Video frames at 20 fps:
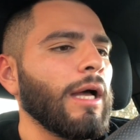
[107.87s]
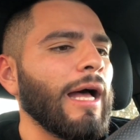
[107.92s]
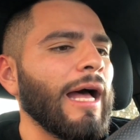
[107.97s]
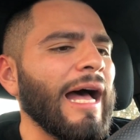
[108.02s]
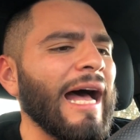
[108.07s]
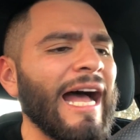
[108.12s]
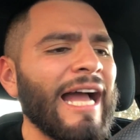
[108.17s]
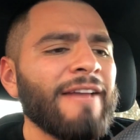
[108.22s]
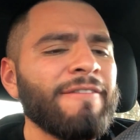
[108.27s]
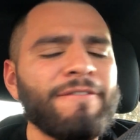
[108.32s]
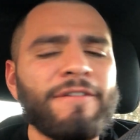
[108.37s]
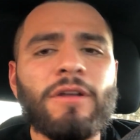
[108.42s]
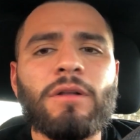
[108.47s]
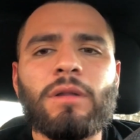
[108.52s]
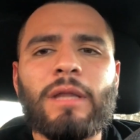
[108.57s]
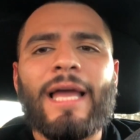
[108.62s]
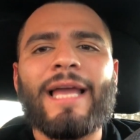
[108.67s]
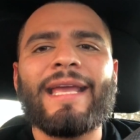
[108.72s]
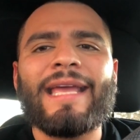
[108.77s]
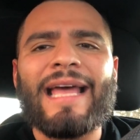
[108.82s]
I feel
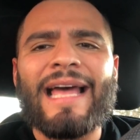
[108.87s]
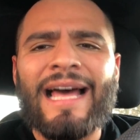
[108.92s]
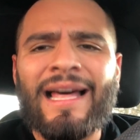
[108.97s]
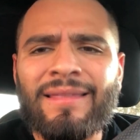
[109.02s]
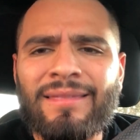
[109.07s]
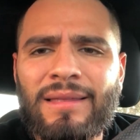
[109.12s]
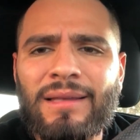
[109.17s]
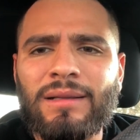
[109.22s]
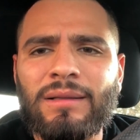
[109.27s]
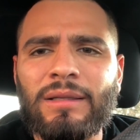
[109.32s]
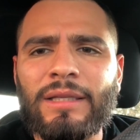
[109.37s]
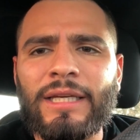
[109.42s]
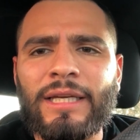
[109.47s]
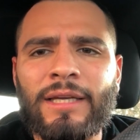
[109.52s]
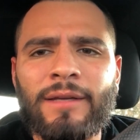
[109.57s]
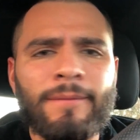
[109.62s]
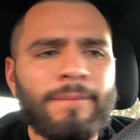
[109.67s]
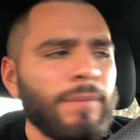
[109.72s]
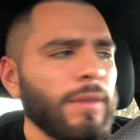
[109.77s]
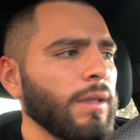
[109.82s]
like
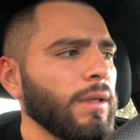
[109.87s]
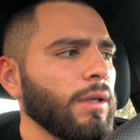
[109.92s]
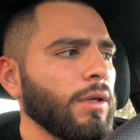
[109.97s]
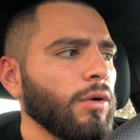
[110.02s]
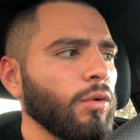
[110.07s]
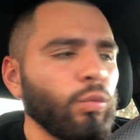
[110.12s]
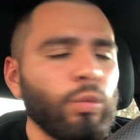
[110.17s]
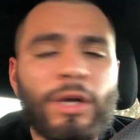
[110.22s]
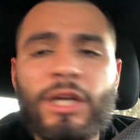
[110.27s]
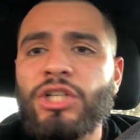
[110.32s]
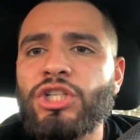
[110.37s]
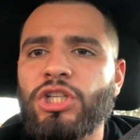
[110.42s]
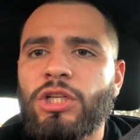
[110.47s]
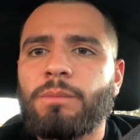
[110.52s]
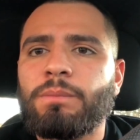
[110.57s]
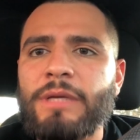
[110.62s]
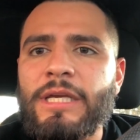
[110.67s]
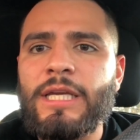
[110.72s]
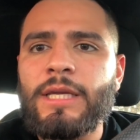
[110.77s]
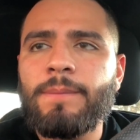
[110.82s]
ethically, we
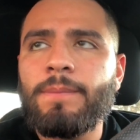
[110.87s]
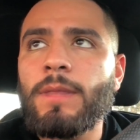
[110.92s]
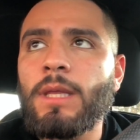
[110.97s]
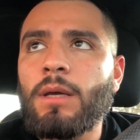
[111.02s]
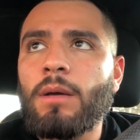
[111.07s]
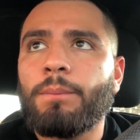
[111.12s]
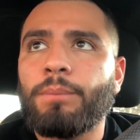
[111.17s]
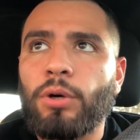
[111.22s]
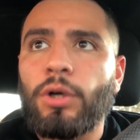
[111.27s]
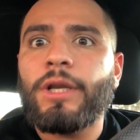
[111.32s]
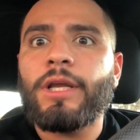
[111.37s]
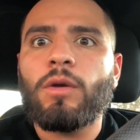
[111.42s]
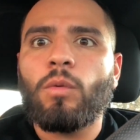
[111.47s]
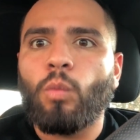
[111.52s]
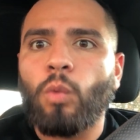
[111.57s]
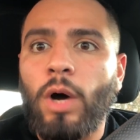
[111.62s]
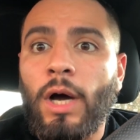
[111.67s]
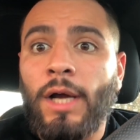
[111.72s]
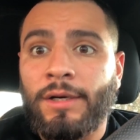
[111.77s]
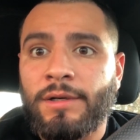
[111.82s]
should be putting
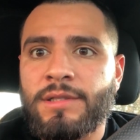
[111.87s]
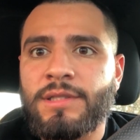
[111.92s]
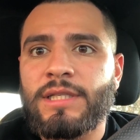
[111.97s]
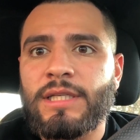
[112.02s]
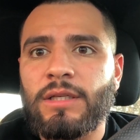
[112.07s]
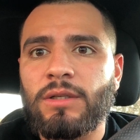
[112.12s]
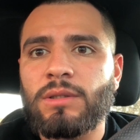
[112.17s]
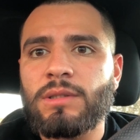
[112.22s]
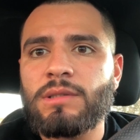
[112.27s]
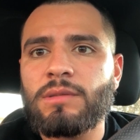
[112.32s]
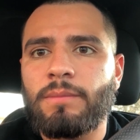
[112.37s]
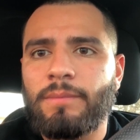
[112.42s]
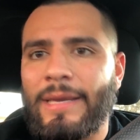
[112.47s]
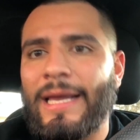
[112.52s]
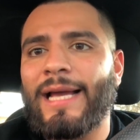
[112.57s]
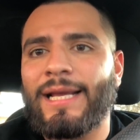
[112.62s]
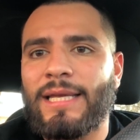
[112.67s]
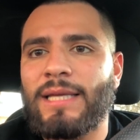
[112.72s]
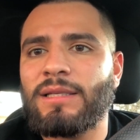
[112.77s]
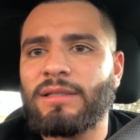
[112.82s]
water seals
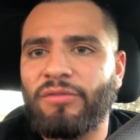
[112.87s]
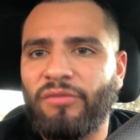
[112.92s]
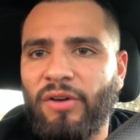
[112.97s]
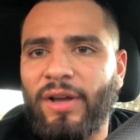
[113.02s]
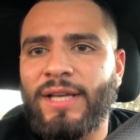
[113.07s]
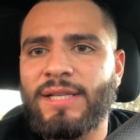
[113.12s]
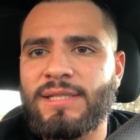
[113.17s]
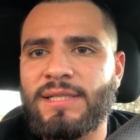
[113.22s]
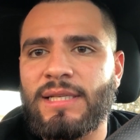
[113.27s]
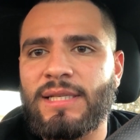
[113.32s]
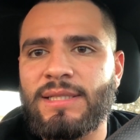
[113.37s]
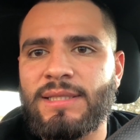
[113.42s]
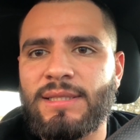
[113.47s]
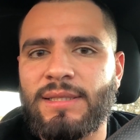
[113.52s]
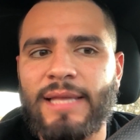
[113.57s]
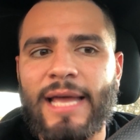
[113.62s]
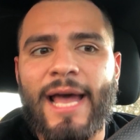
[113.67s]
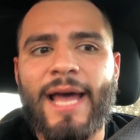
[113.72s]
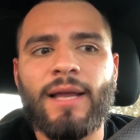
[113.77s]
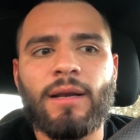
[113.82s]
back in devices
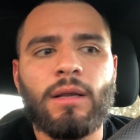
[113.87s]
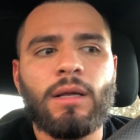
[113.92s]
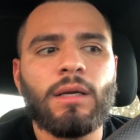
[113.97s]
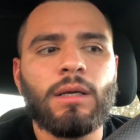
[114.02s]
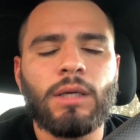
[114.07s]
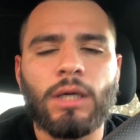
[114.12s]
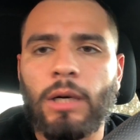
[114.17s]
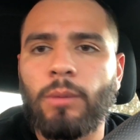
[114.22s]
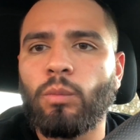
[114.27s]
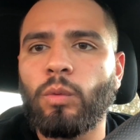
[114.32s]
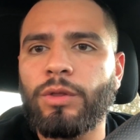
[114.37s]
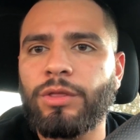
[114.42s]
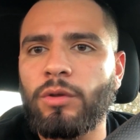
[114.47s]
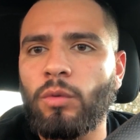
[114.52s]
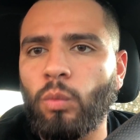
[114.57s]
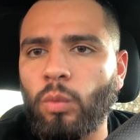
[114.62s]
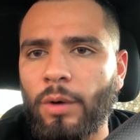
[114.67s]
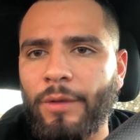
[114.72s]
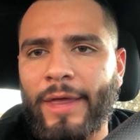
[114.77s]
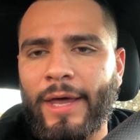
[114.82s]
that
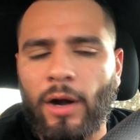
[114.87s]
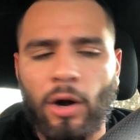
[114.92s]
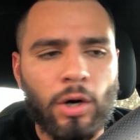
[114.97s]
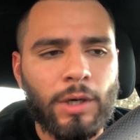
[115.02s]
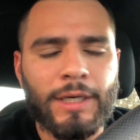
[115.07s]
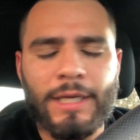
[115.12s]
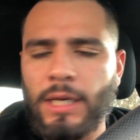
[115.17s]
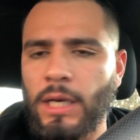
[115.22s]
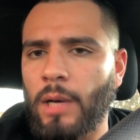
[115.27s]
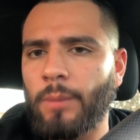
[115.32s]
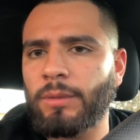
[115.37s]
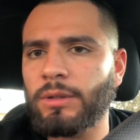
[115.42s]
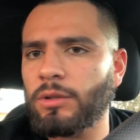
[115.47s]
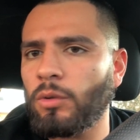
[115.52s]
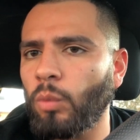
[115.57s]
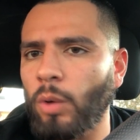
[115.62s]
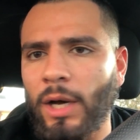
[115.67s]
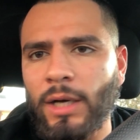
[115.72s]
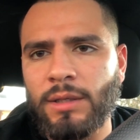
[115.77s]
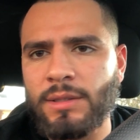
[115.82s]
already come with the
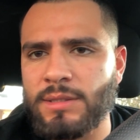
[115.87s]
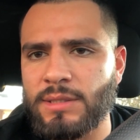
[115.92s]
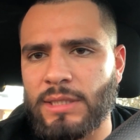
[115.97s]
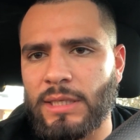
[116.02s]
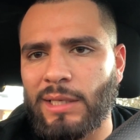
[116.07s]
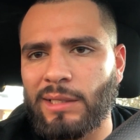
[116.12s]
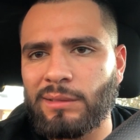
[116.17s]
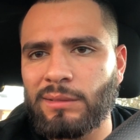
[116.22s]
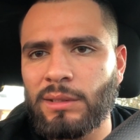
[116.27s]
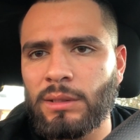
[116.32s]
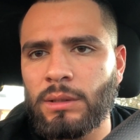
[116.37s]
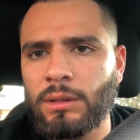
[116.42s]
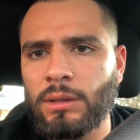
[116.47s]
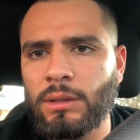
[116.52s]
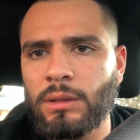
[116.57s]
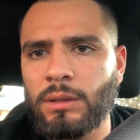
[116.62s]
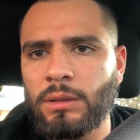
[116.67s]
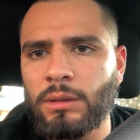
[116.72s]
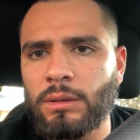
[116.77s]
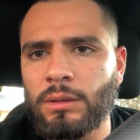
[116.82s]
water seal.
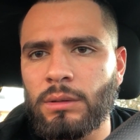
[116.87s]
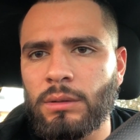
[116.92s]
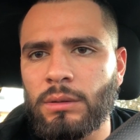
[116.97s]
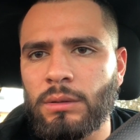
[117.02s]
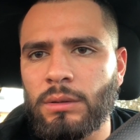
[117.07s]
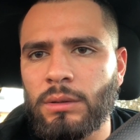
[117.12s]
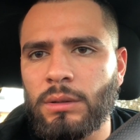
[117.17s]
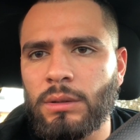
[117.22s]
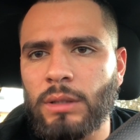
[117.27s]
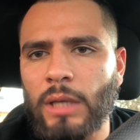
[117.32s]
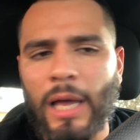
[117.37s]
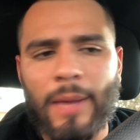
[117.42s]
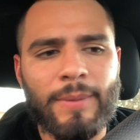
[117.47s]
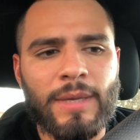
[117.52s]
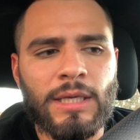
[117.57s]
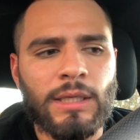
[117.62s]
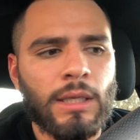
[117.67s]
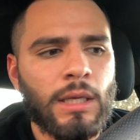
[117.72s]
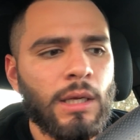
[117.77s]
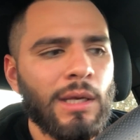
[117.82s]
I
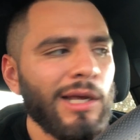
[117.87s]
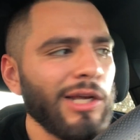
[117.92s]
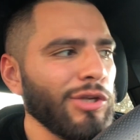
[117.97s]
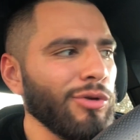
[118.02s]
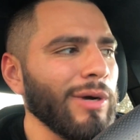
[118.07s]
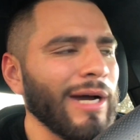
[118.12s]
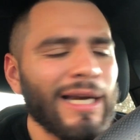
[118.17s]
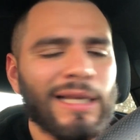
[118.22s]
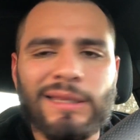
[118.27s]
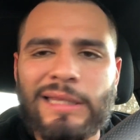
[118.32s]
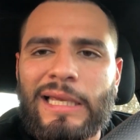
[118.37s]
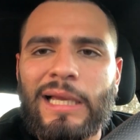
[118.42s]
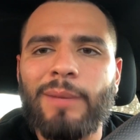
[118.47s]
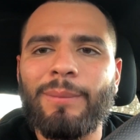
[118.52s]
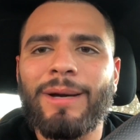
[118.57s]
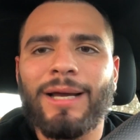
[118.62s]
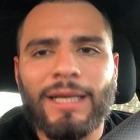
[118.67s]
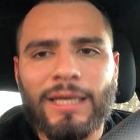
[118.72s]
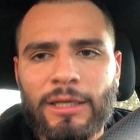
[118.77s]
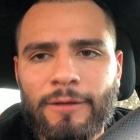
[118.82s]
mean, you got to think
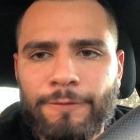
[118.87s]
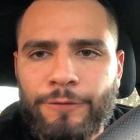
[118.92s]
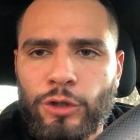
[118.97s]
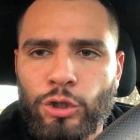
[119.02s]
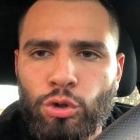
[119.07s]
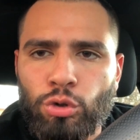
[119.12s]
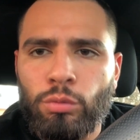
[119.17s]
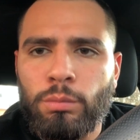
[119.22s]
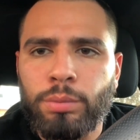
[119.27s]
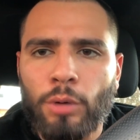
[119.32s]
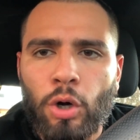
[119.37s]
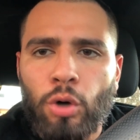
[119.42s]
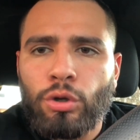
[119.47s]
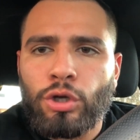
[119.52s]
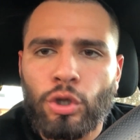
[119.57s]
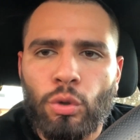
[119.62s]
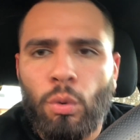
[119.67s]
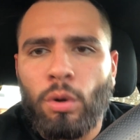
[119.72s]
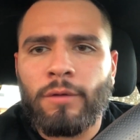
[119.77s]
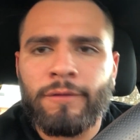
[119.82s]
about it. If you broke
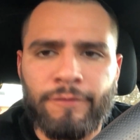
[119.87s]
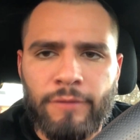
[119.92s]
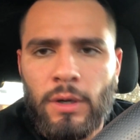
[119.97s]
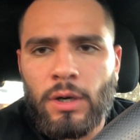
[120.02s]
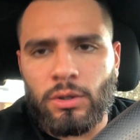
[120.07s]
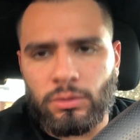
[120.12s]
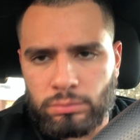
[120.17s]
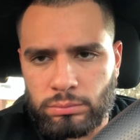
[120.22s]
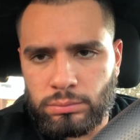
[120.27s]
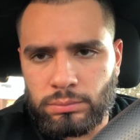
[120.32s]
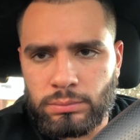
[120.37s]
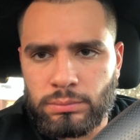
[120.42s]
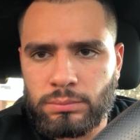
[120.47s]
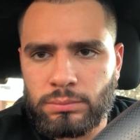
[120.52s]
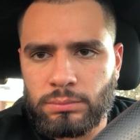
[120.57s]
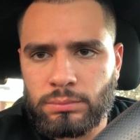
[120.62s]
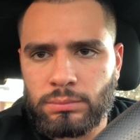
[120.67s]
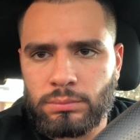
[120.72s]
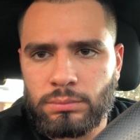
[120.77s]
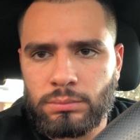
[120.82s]
your phone
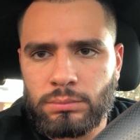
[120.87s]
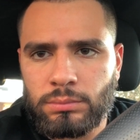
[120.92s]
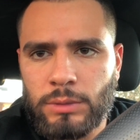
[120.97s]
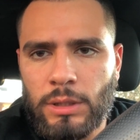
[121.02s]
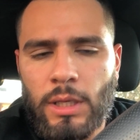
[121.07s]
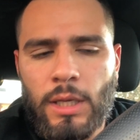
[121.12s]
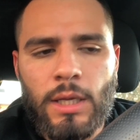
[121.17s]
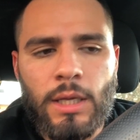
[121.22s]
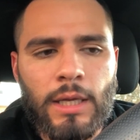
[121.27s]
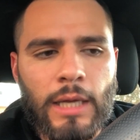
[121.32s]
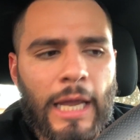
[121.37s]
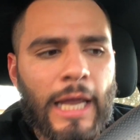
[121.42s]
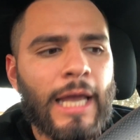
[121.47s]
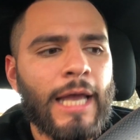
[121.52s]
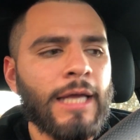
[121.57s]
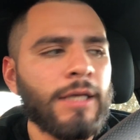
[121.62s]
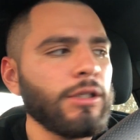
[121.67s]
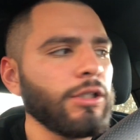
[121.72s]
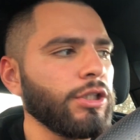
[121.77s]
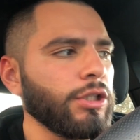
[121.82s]

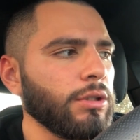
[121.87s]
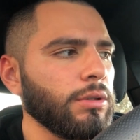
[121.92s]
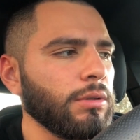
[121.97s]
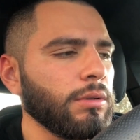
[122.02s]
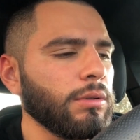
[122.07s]
and